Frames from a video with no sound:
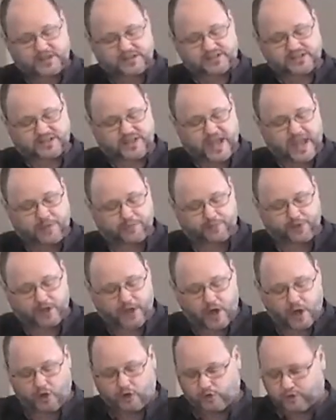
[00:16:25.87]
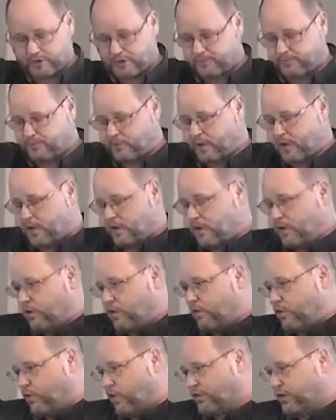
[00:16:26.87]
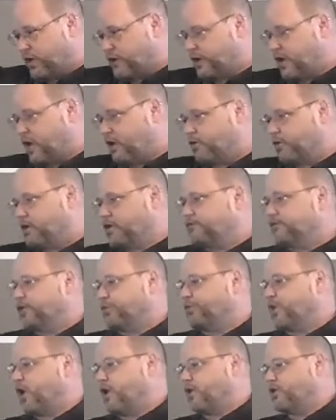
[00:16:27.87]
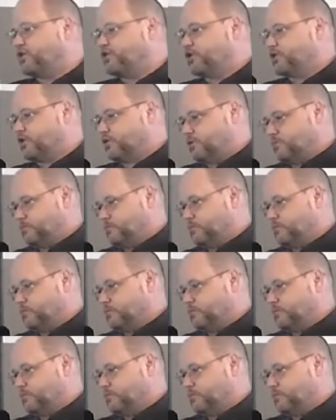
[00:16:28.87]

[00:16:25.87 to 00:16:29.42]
escape goat or the goat of departure.